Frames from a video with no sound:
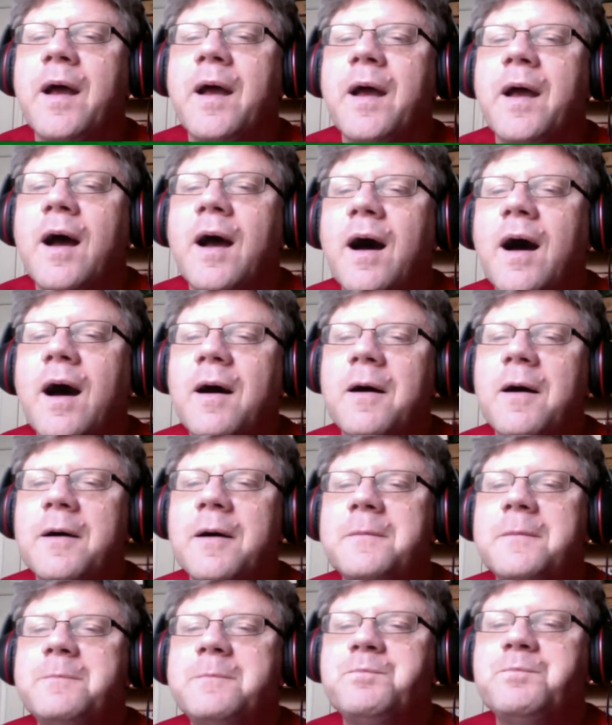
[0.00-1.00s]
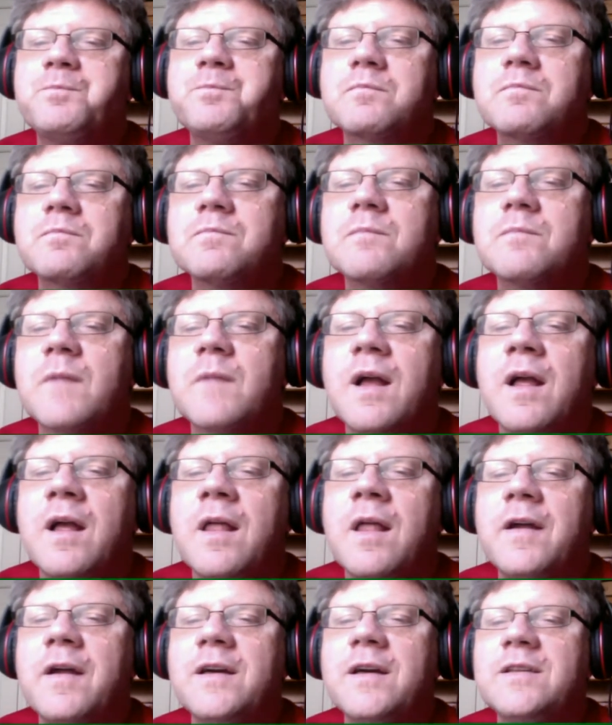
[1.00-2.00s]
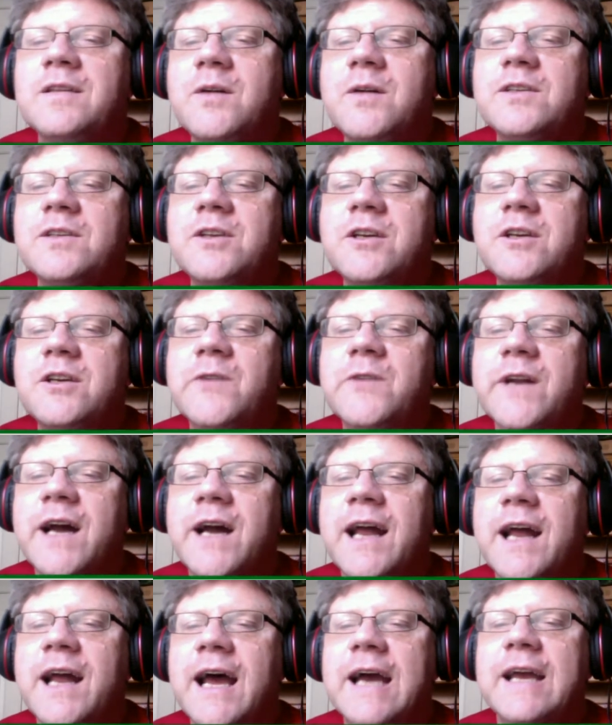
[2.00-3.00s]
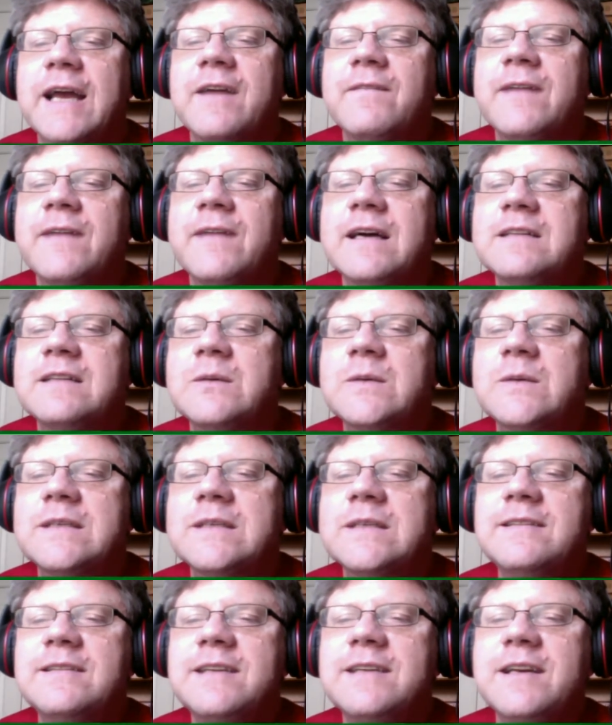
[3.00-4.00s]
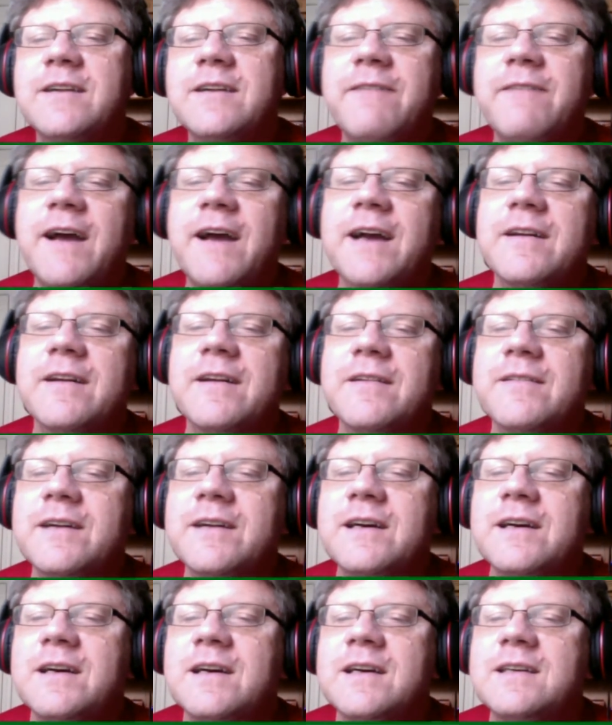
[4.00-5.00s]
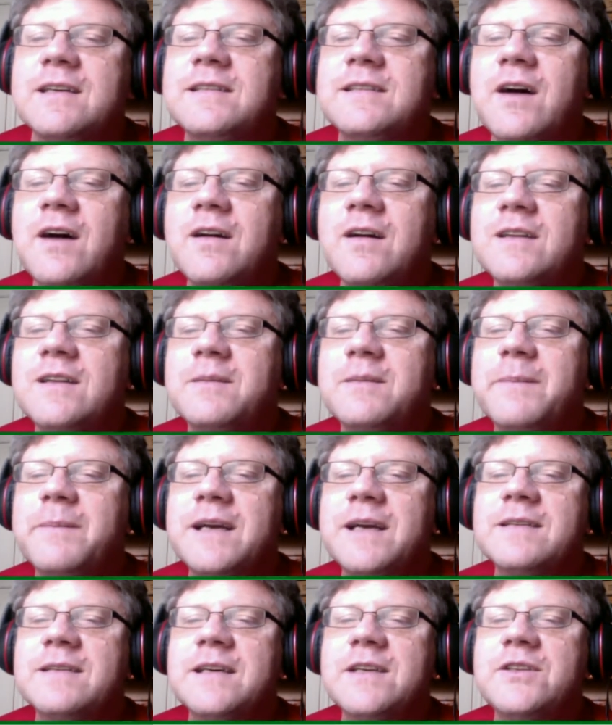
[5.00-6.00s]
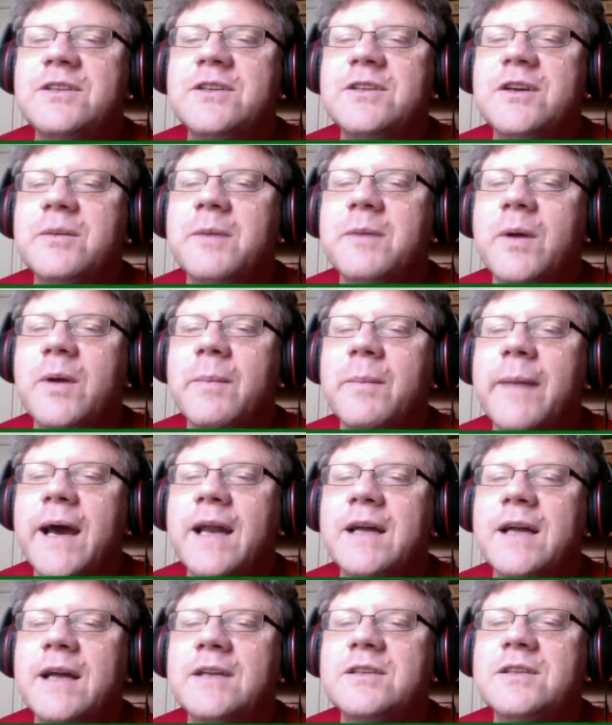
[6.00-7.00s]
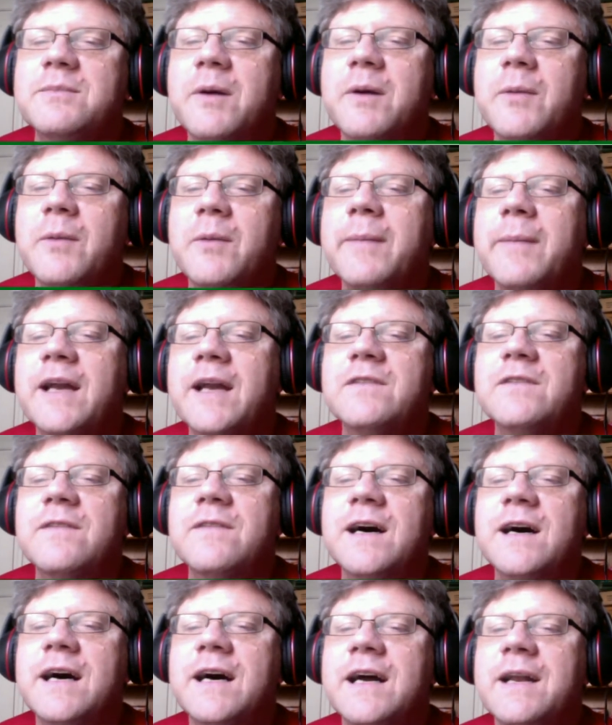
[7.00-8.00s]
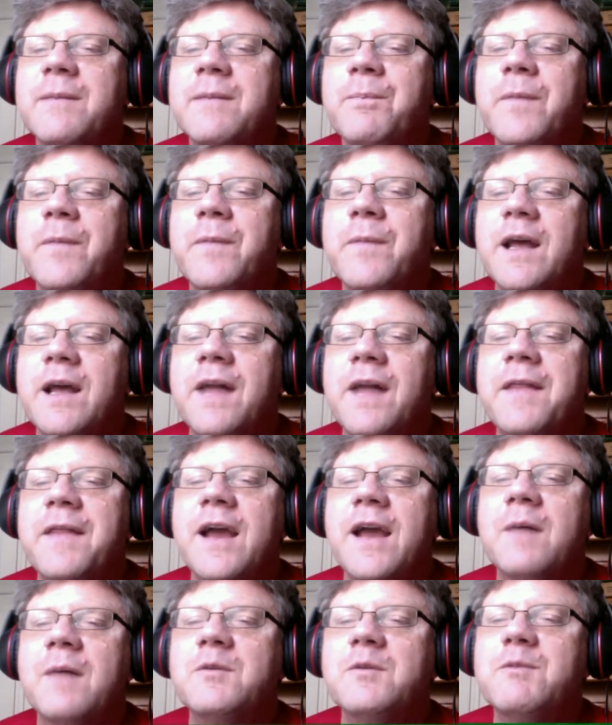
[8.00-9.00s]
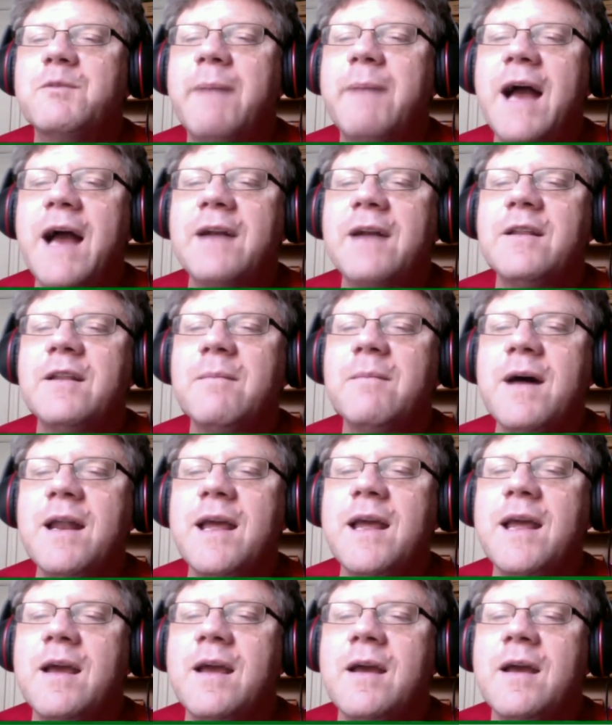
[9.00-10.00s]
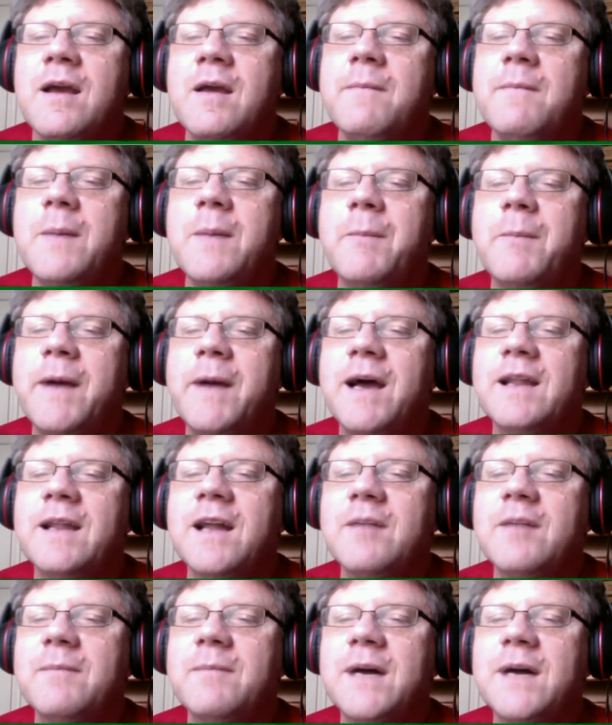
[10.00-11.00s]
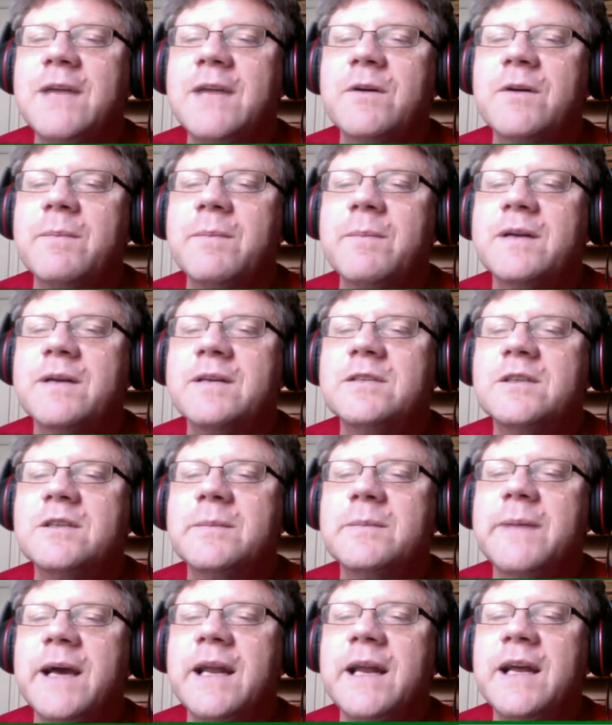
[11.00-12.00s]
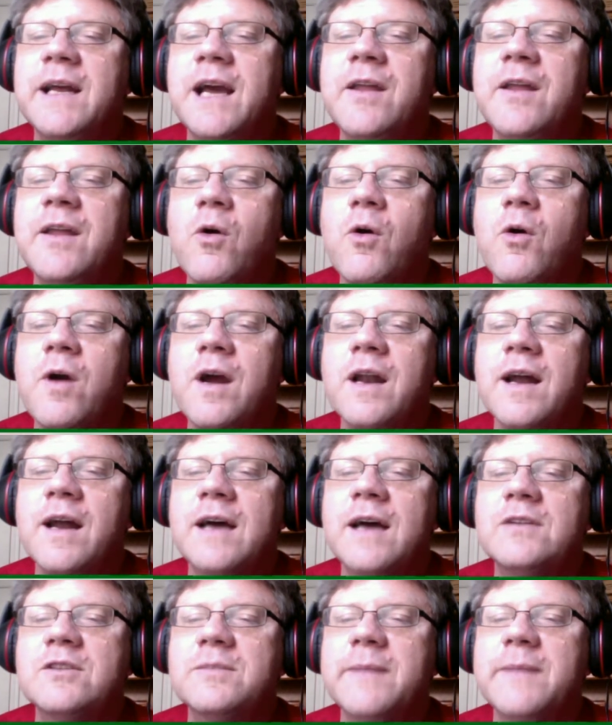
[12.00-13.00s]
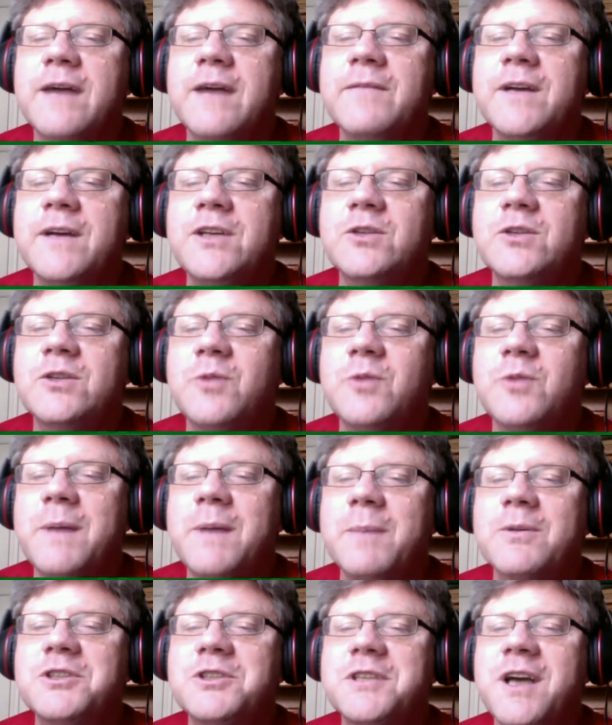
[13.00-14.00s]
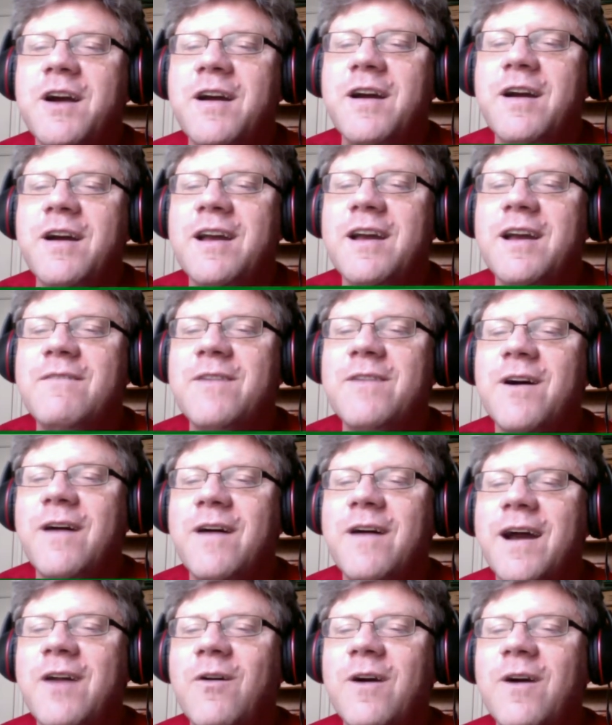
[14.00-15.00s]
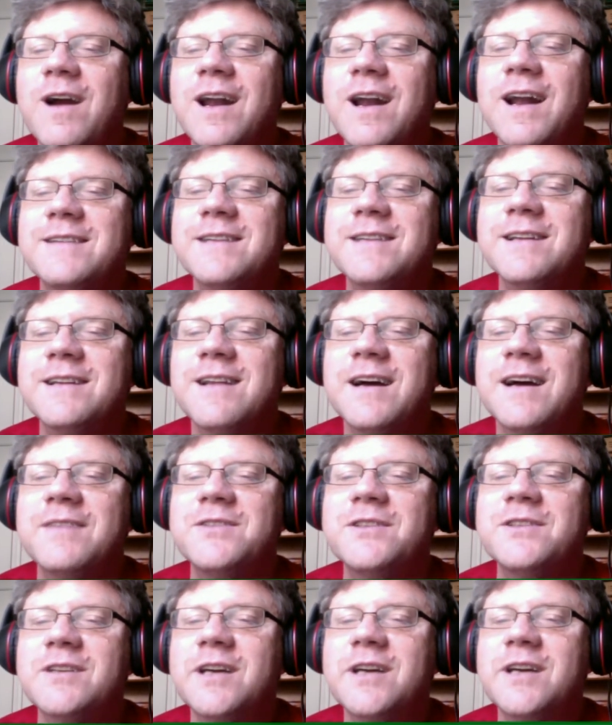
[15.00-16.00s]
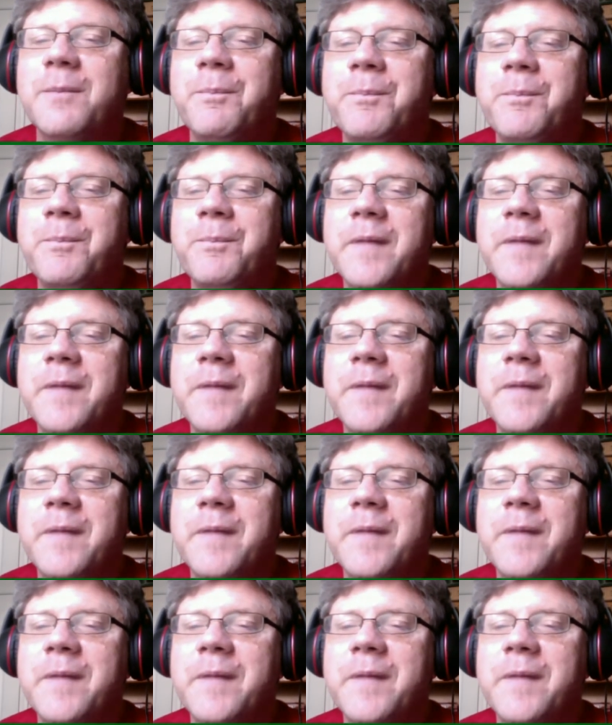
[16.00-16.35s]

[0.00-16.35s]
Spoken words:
There is no excuse for not hacking events. It was easy and effective. Sound is the biggest issue, but we managed fine. I think it comes back to the money. People pay a lot of money for participating, and the organizers may have issues with people sharing info and organizing live stream.